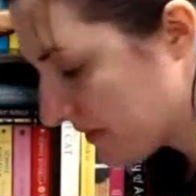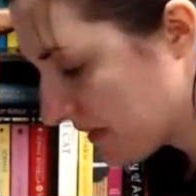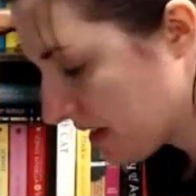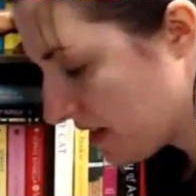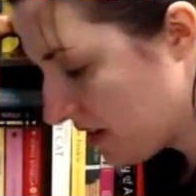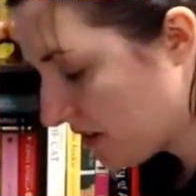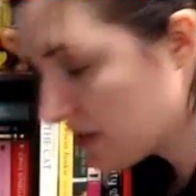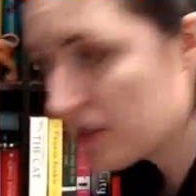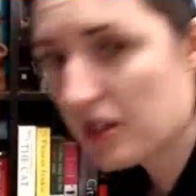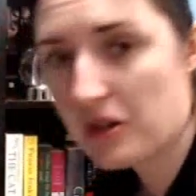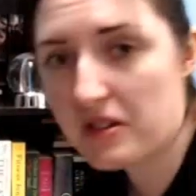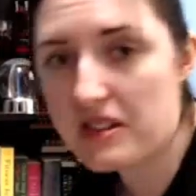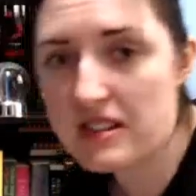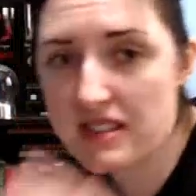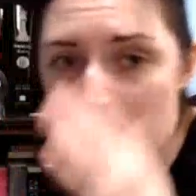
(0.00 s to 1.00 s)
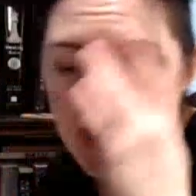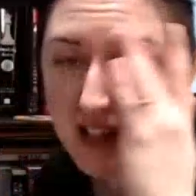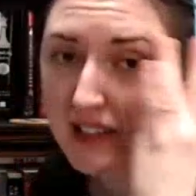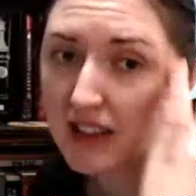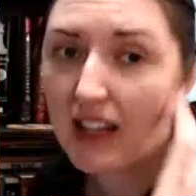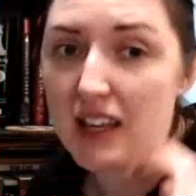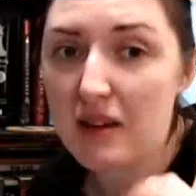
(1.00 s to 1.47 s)
You'll notice that
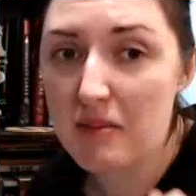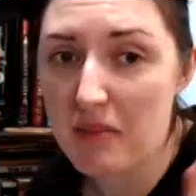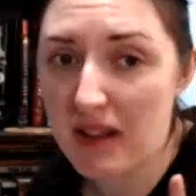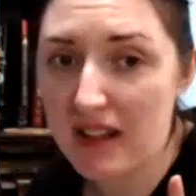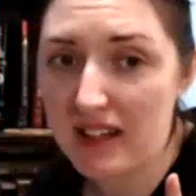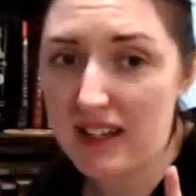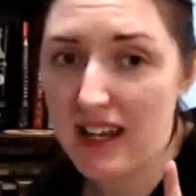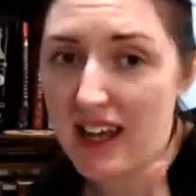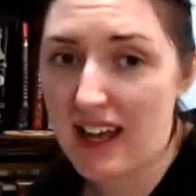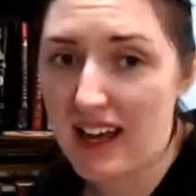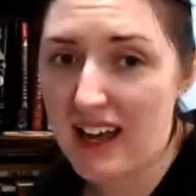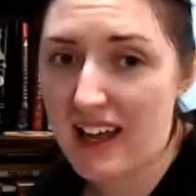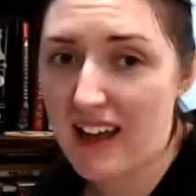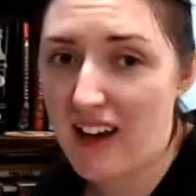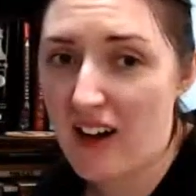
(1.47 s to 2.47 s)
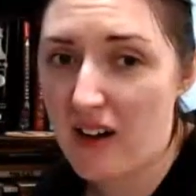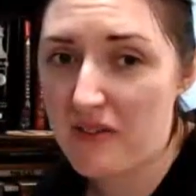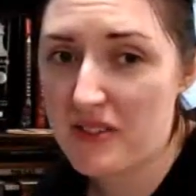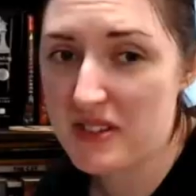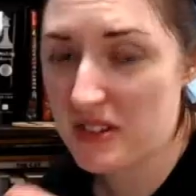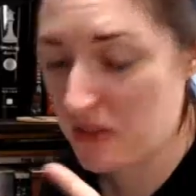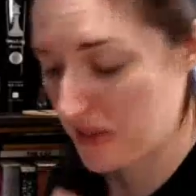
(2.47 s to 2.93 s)
unlike Monday, I
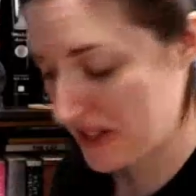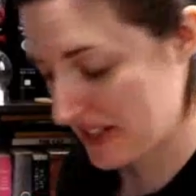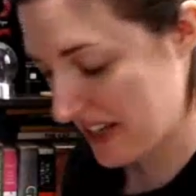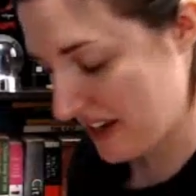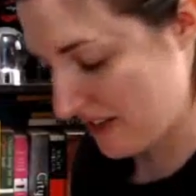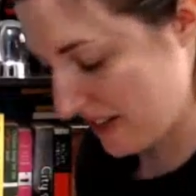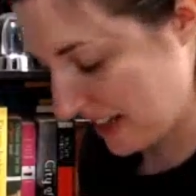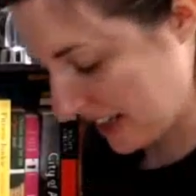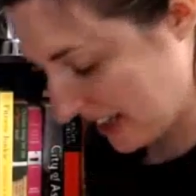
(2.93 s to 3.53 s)
obviously went down and